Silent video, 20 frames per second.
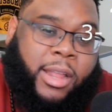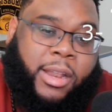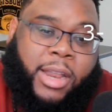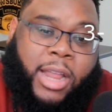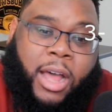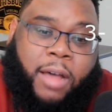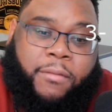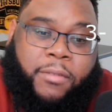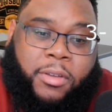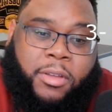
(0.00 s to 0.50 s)

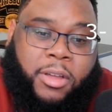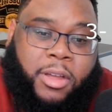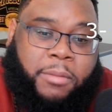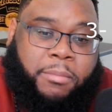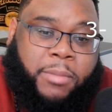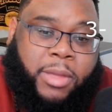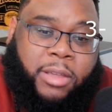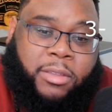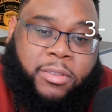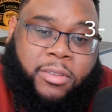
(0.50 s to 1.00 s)
Dalvin
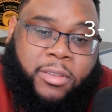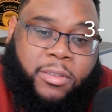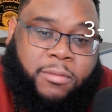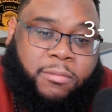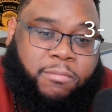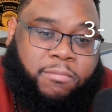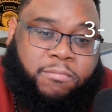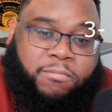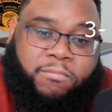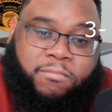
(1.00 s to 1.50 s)
Cook,
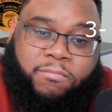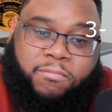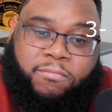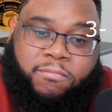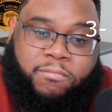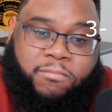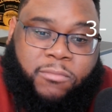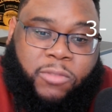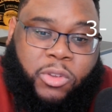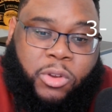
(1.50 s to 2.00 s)
Mixon,
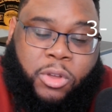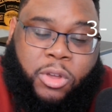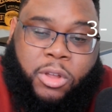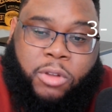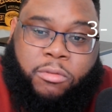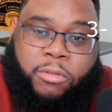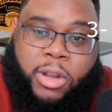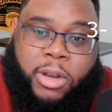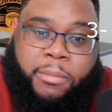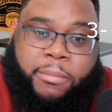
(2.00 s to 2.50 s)

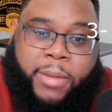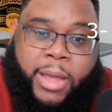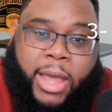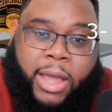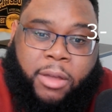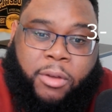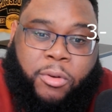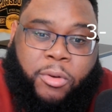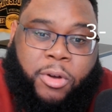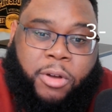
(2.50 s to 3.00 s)
good running
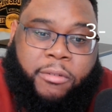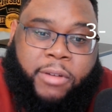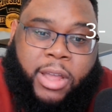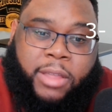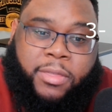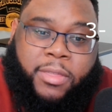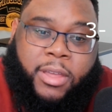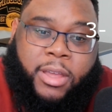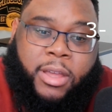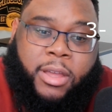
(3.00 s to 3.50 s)
back core
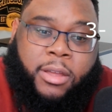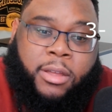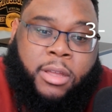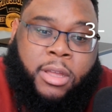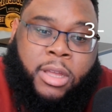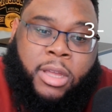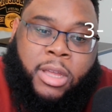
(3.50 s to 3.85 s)
right there.